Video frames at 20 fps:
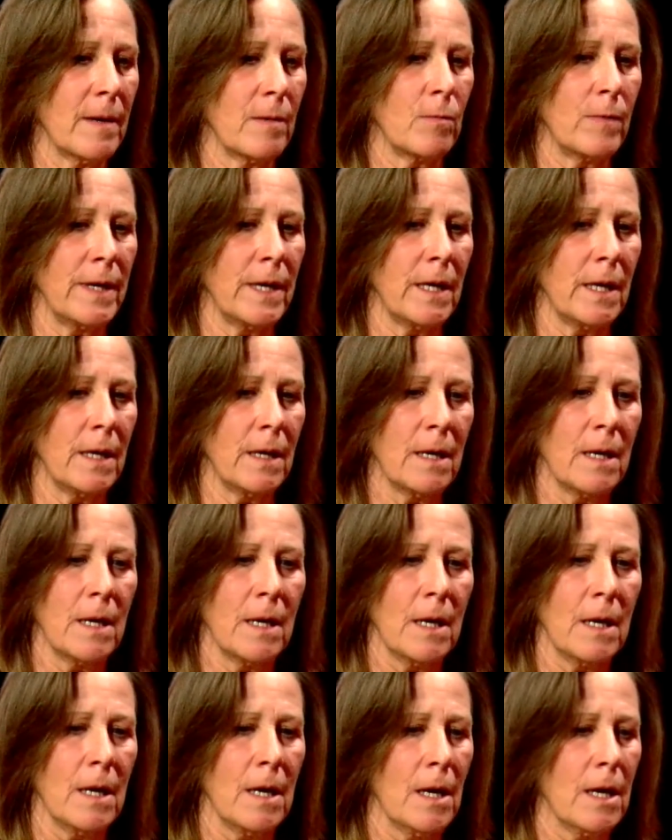We
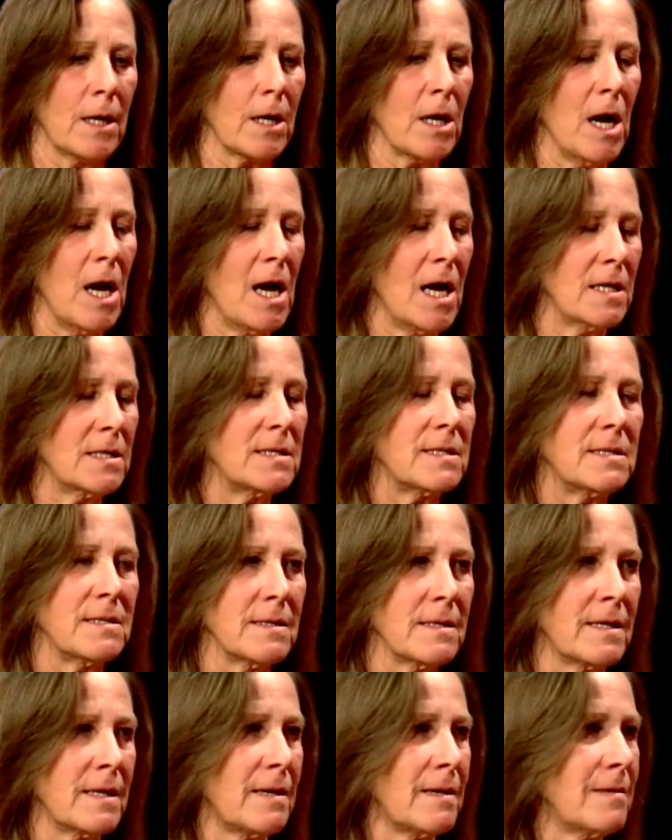
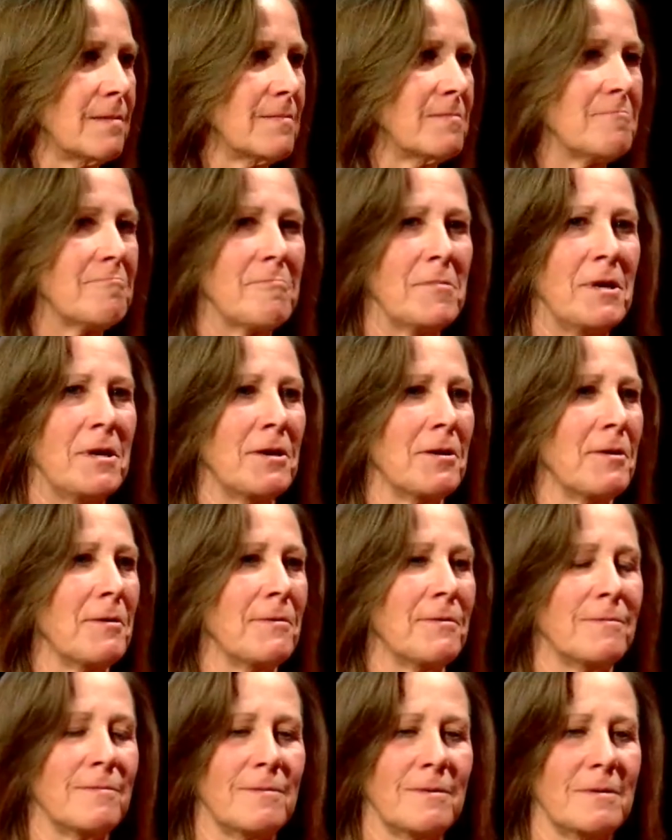constantly,
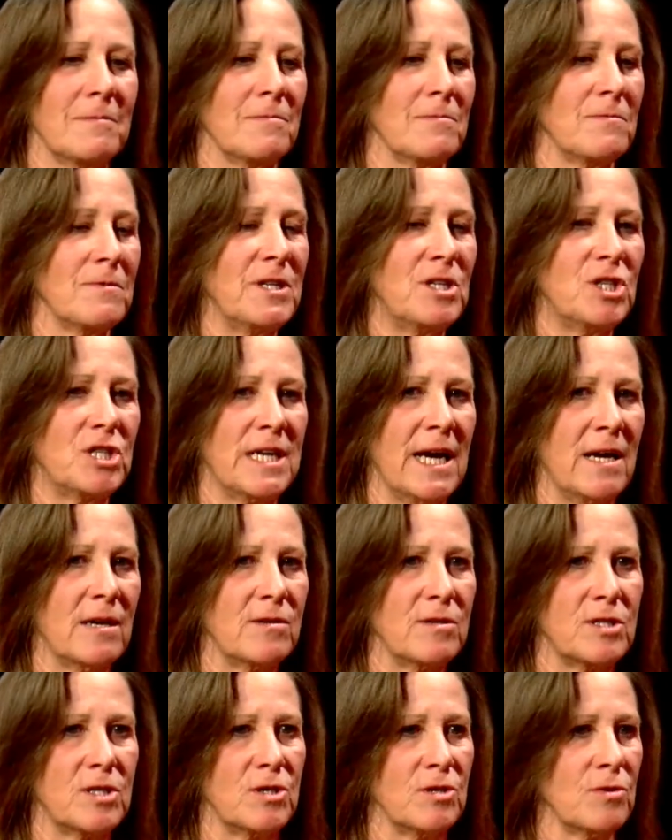reached
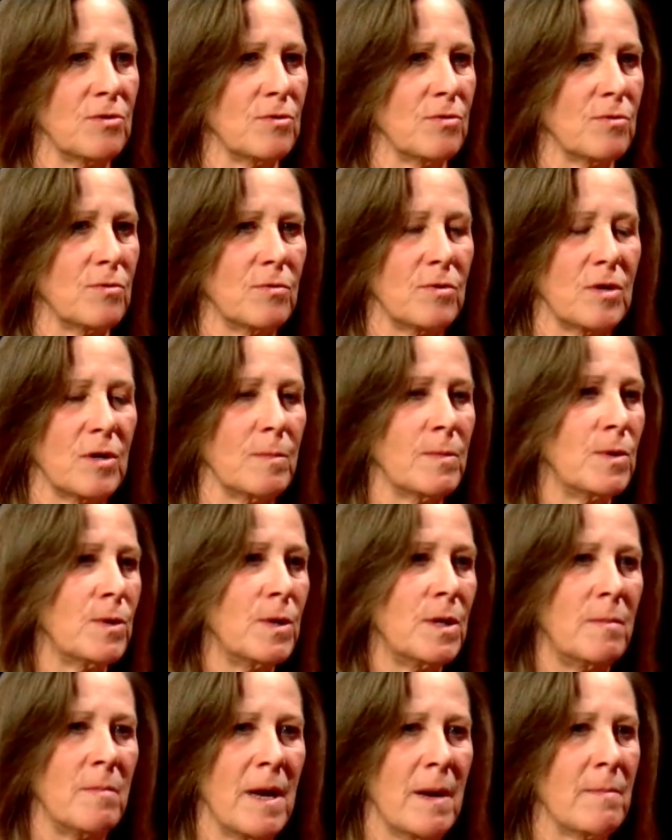out to
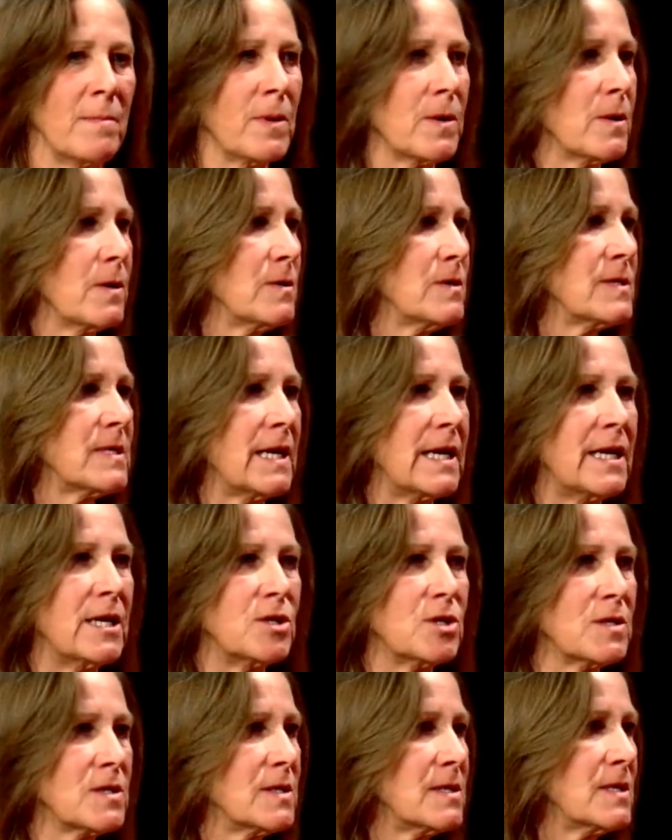community members,
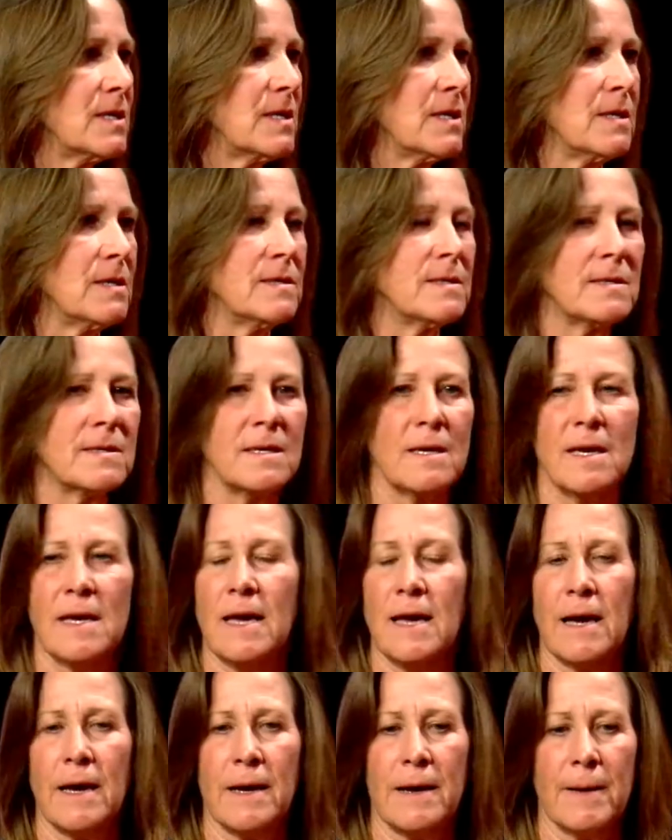agencies,
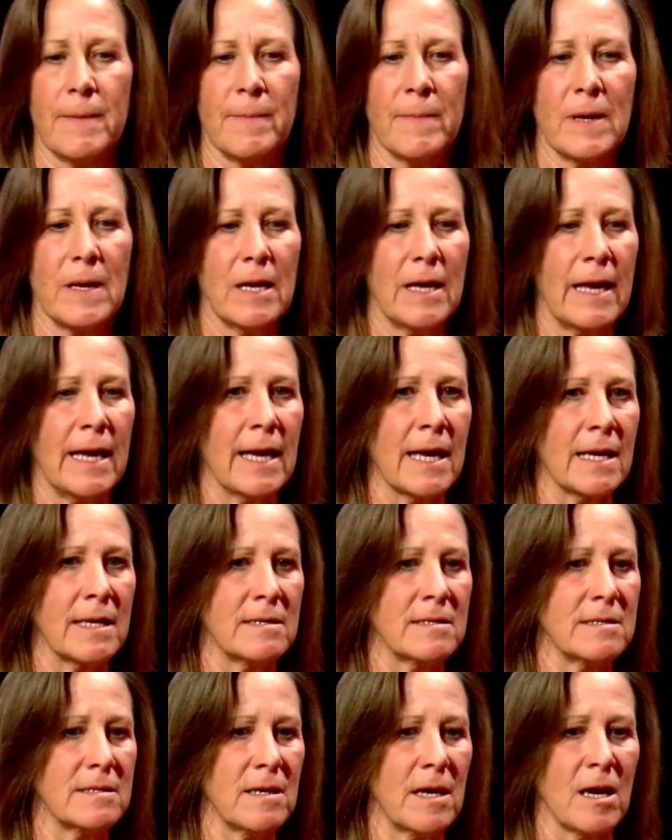
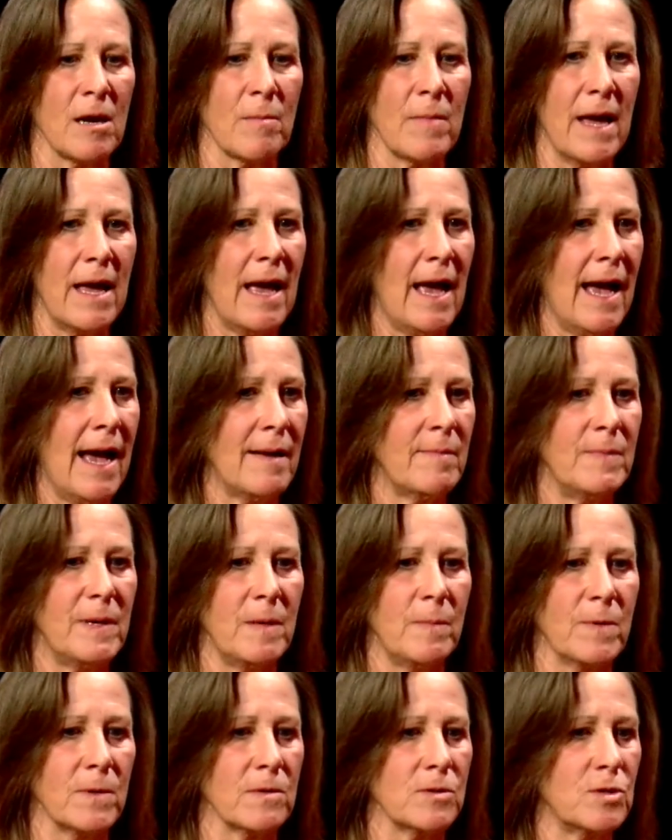had
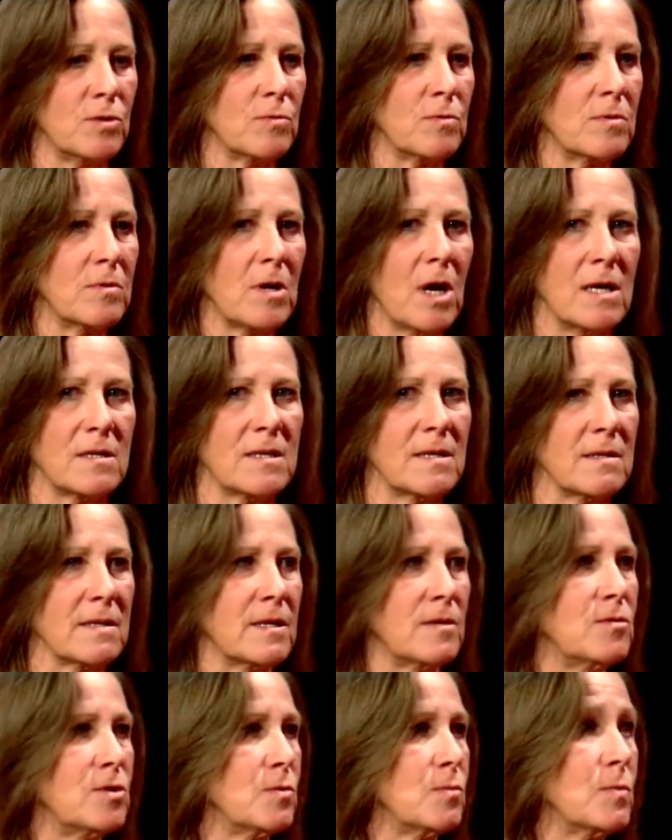people
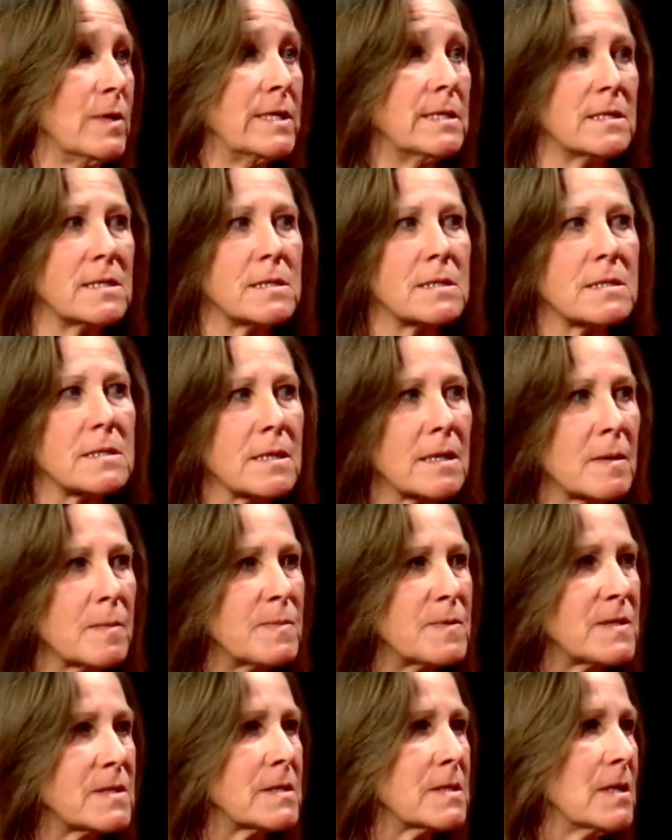constantly do witness
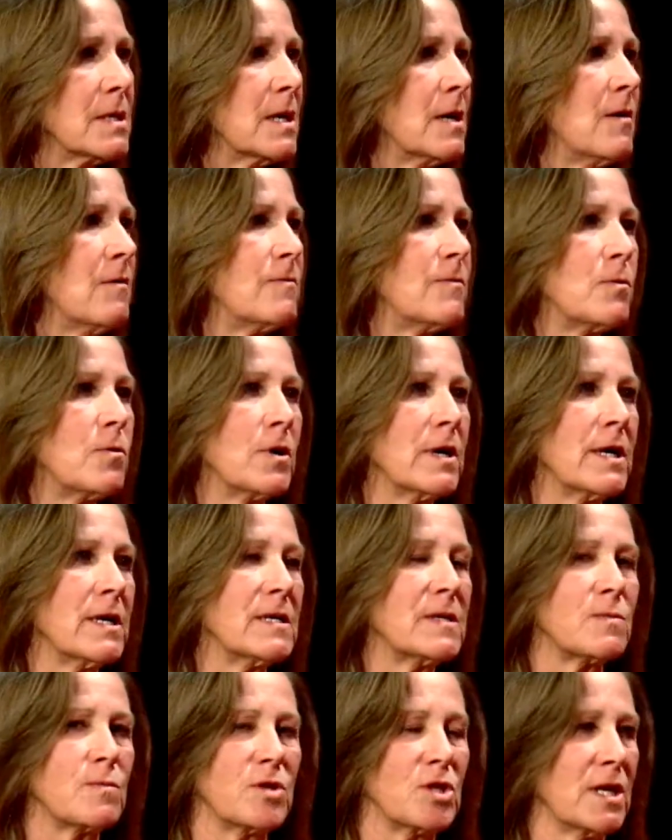slips for
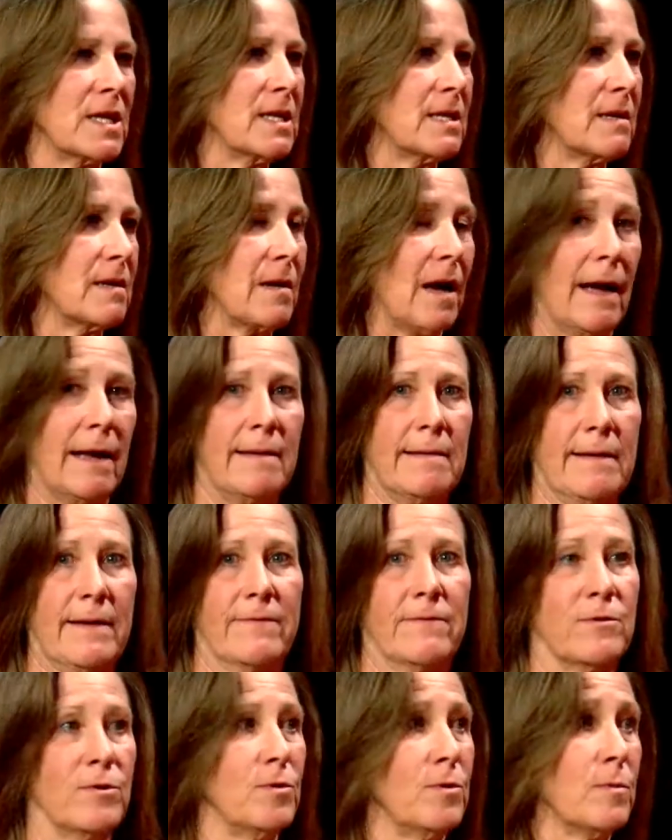us, which I think I
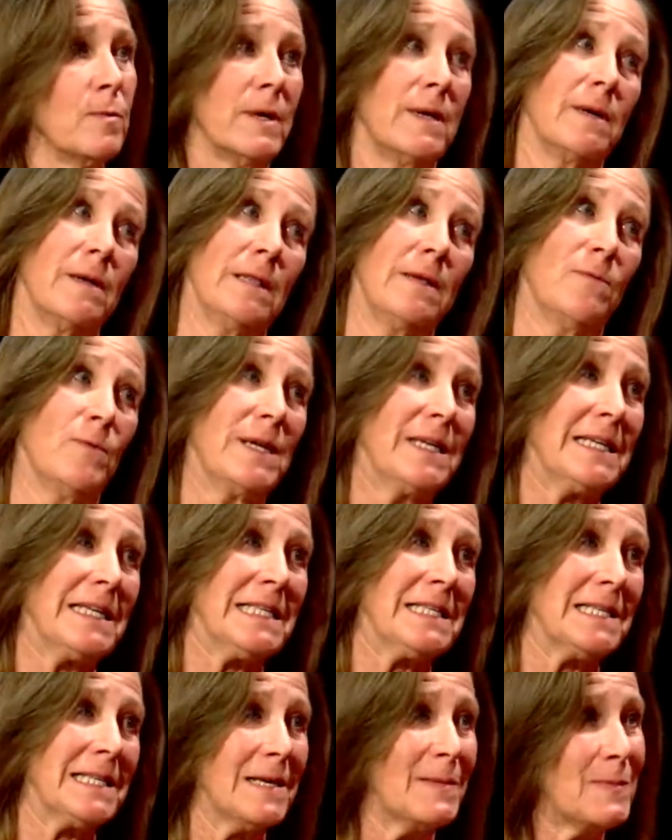never knew what a
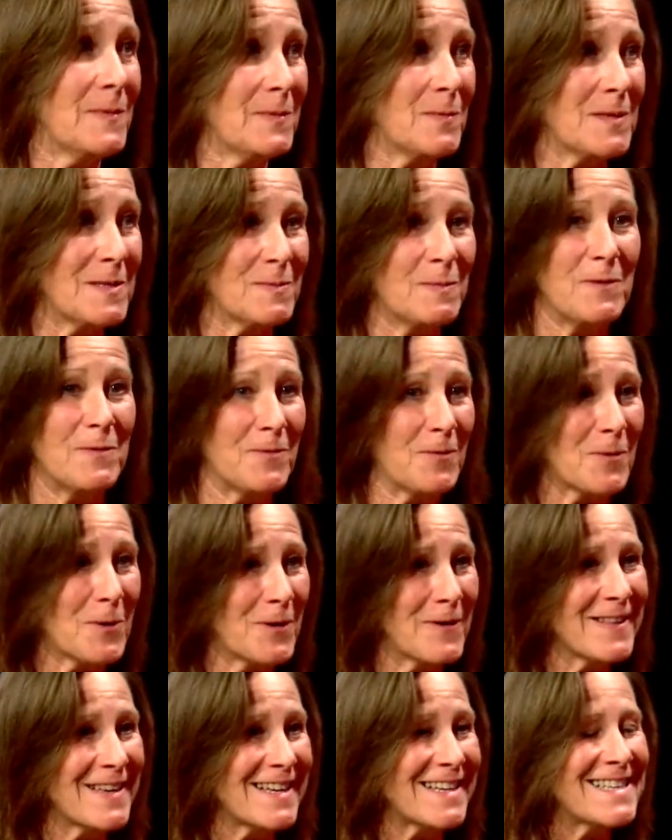witness slip was
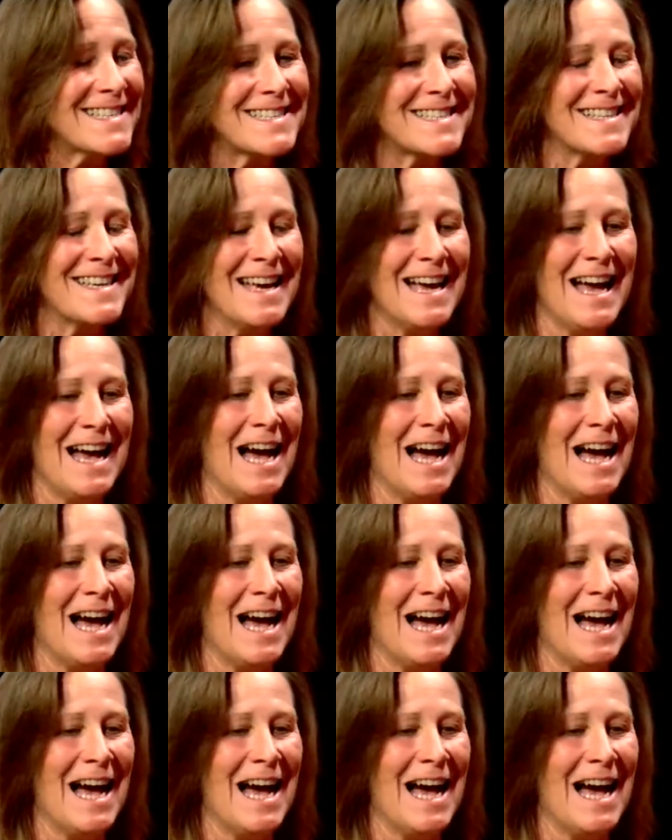before this.